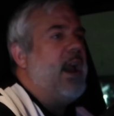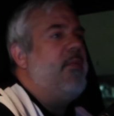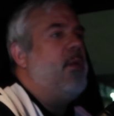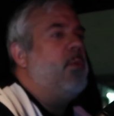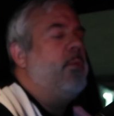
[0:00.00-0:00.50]

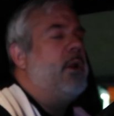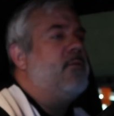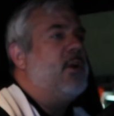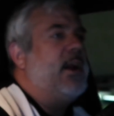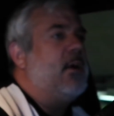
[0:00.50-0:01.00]
And then we went
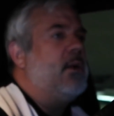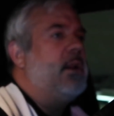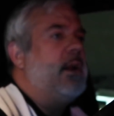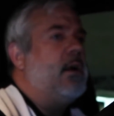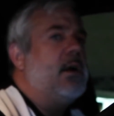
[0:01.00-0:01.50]
over to Aaron
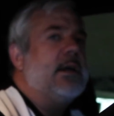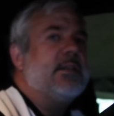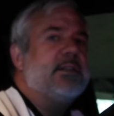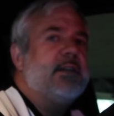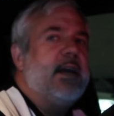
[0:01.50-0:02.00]
and
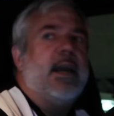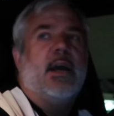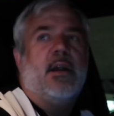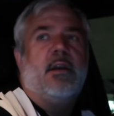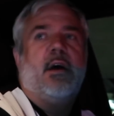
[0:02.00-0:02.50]
Eric's,
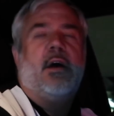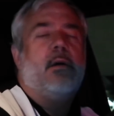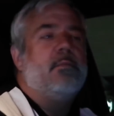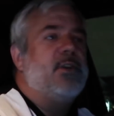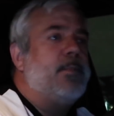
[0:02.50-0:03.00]
and
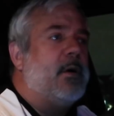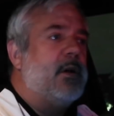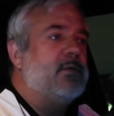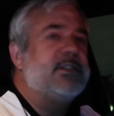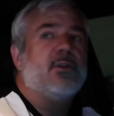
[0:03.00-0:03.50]
um, their
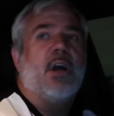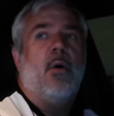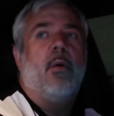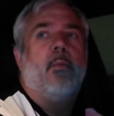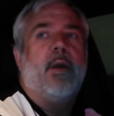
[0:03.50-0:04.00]
party was still
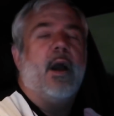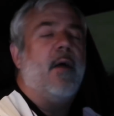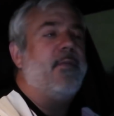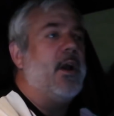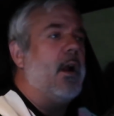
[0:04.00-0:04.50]
going when we
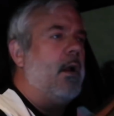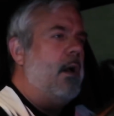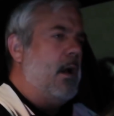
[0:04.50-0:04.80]
got there.